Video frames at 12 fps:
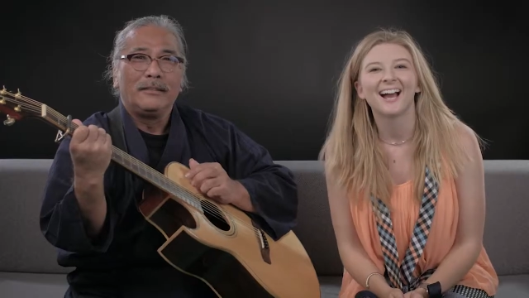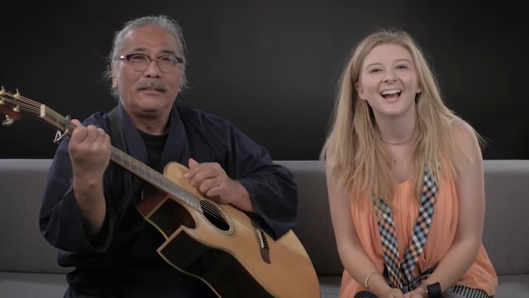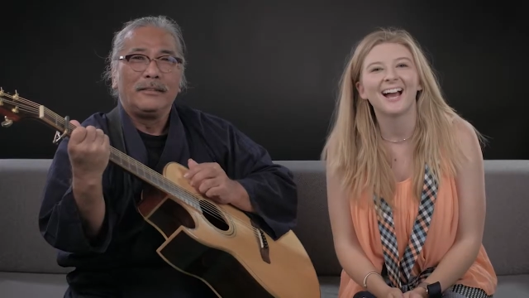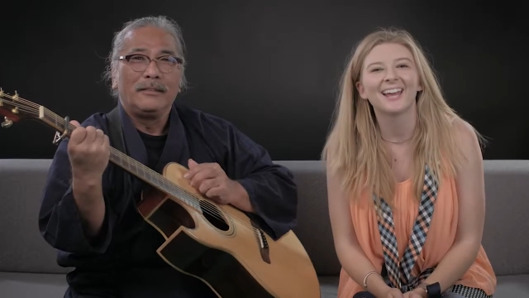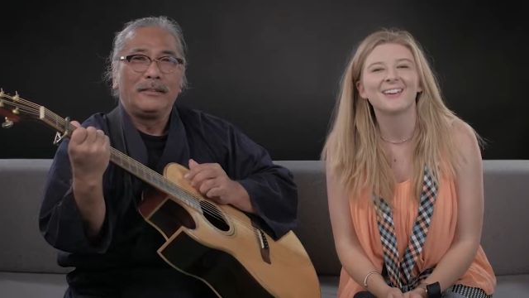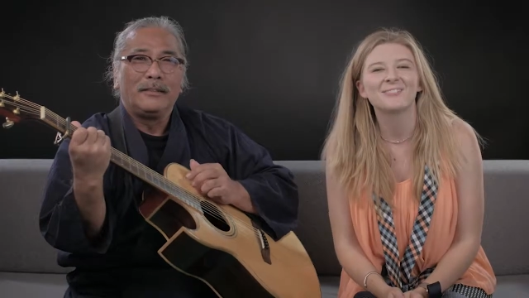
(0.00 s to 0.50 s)

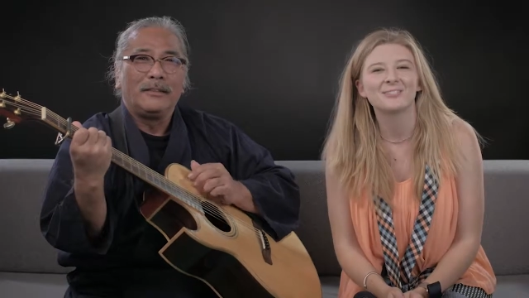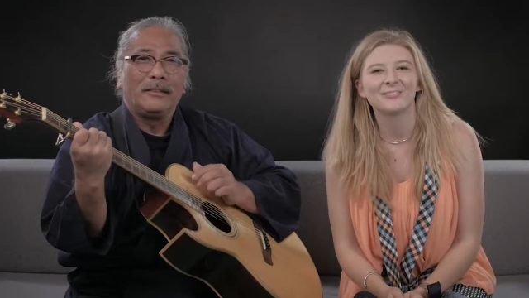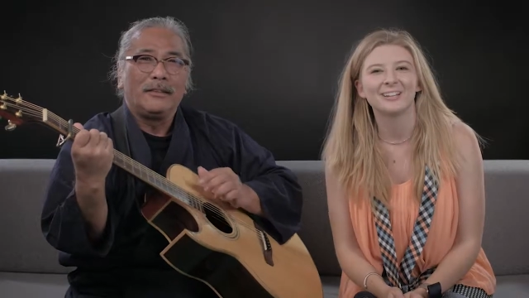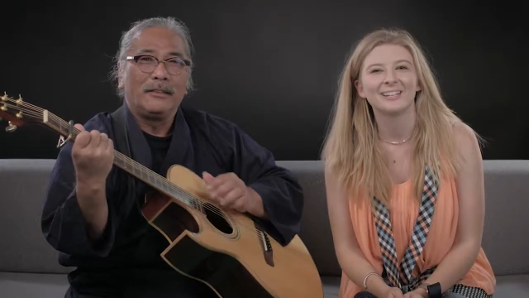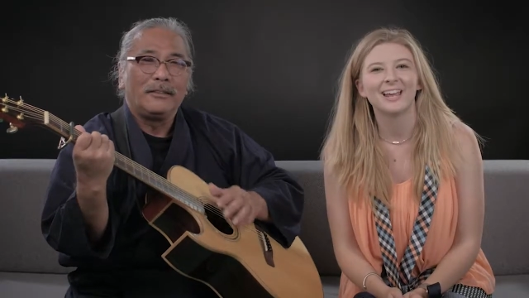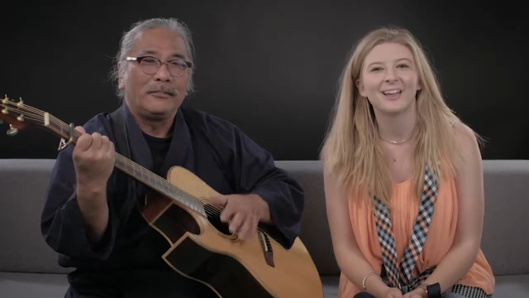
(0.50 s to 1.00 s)
Speaker 1: Hi
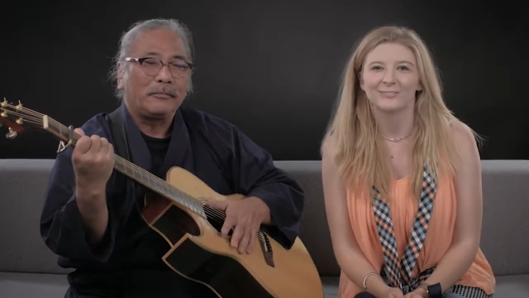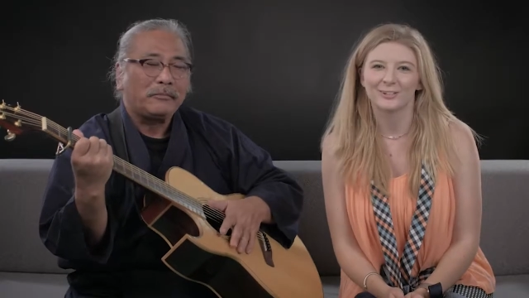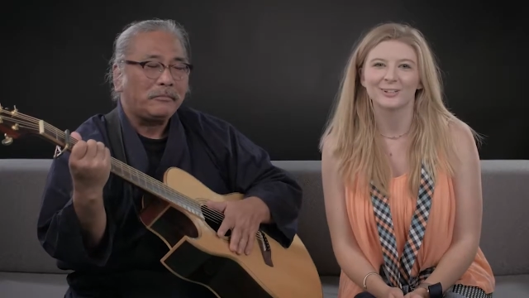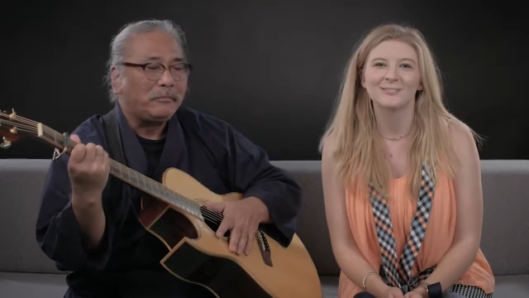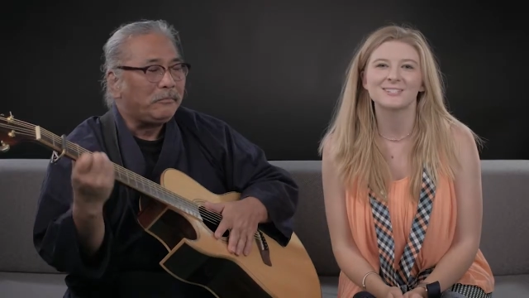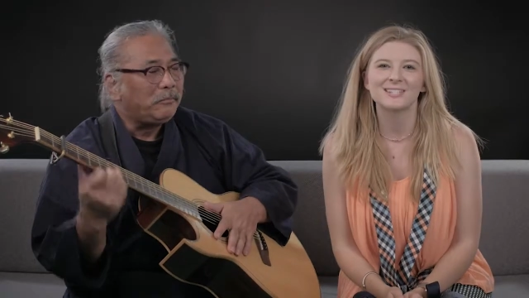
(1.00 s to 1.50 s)
everyone, and
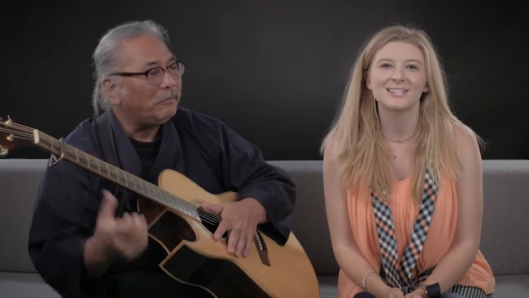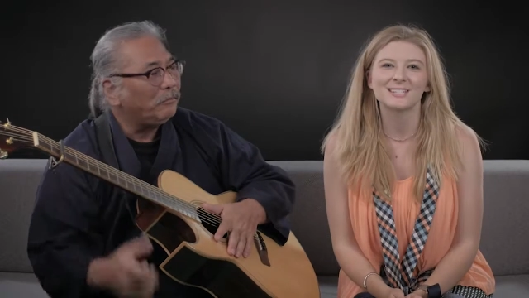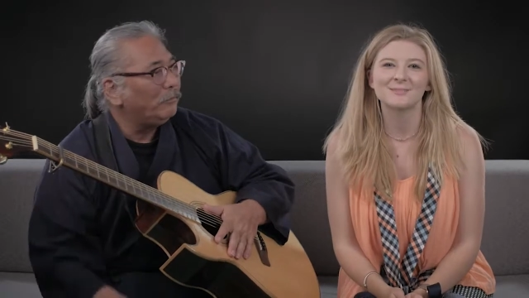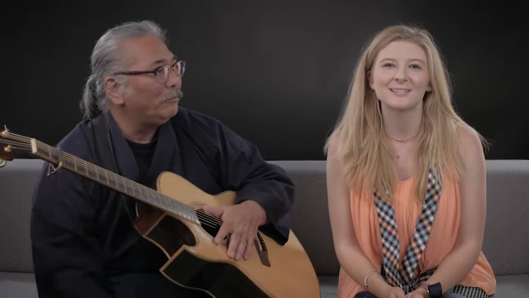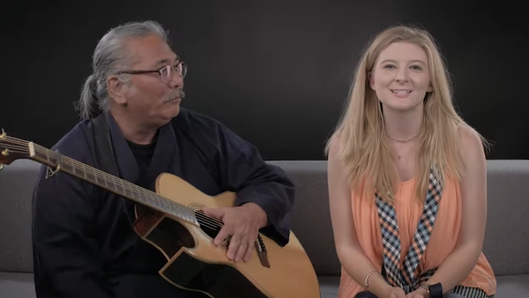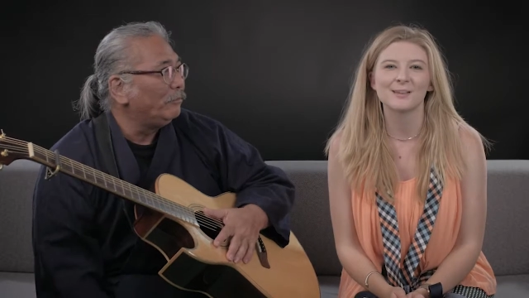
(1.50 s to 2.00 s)
welcome to this
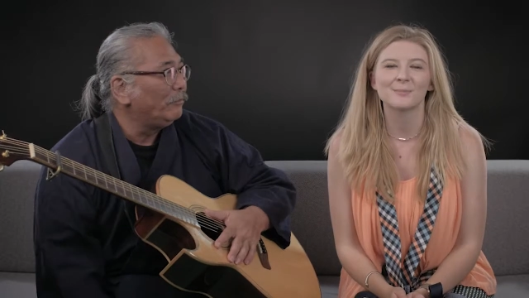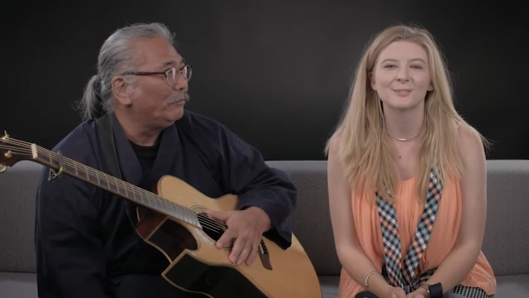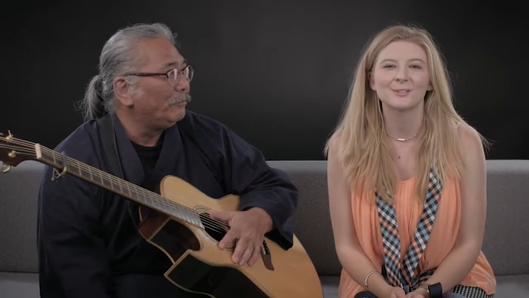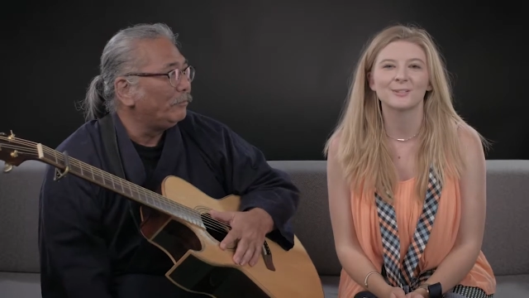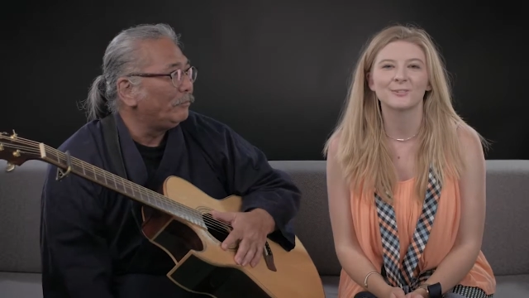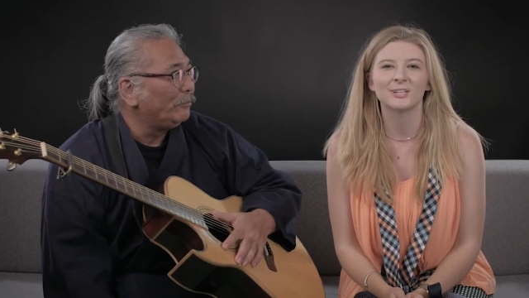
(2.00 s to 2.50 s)
week's
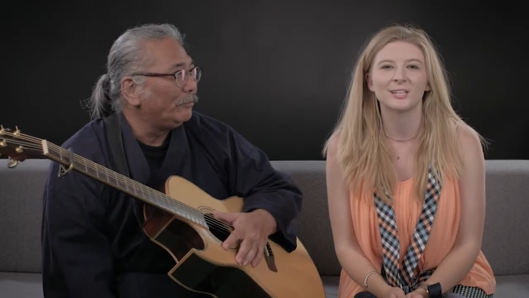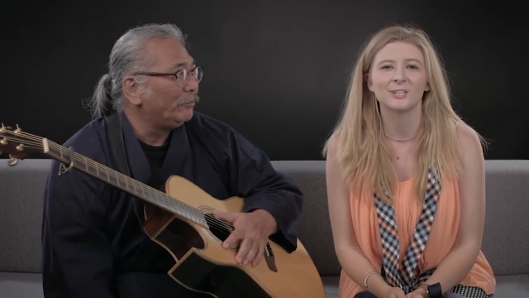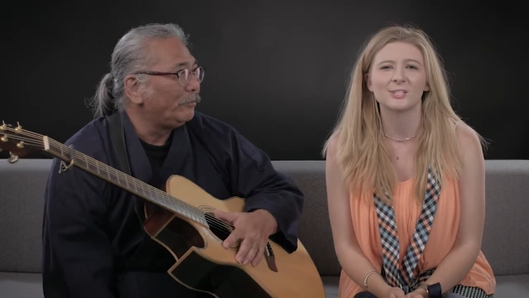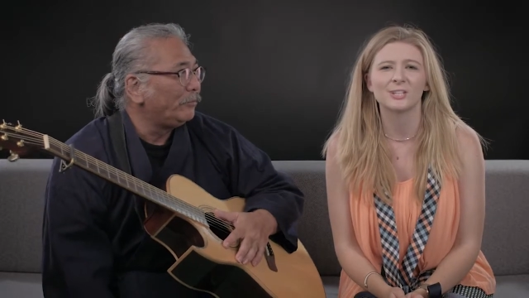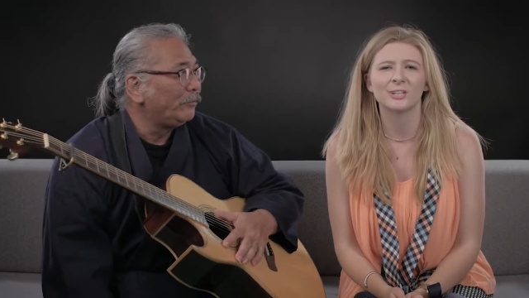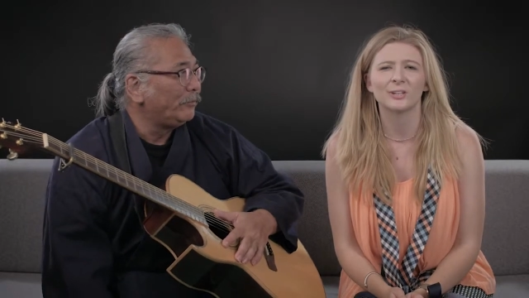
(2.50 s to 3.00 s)
episode of
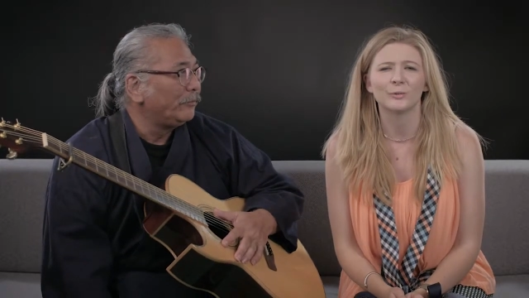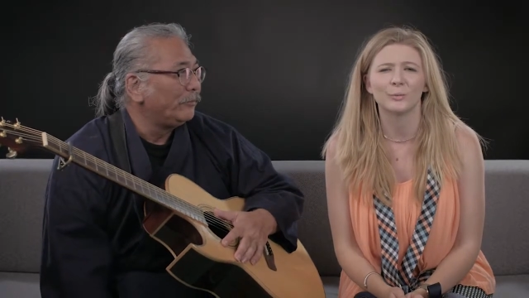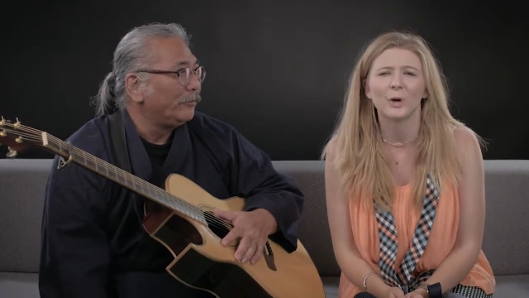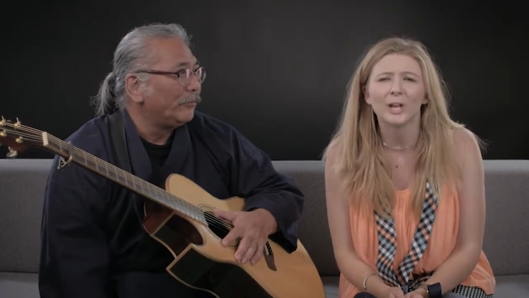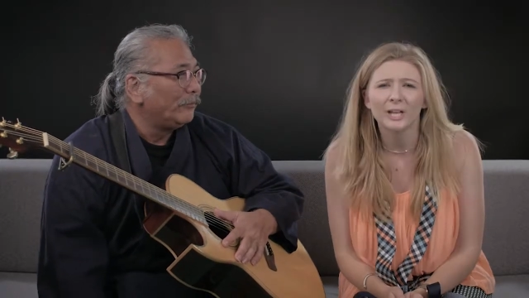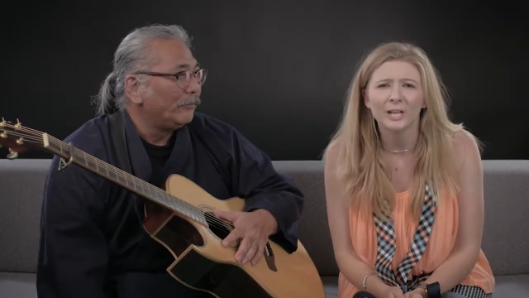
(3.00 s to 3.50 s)
Konnichi
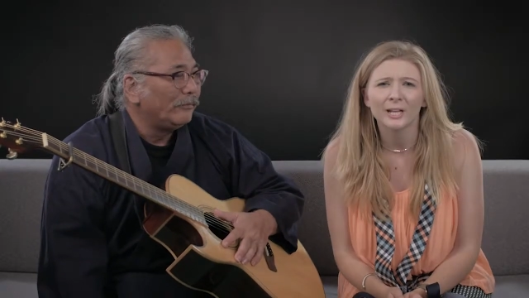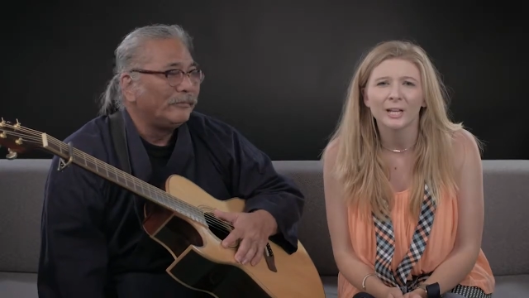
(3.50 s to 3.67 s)
What?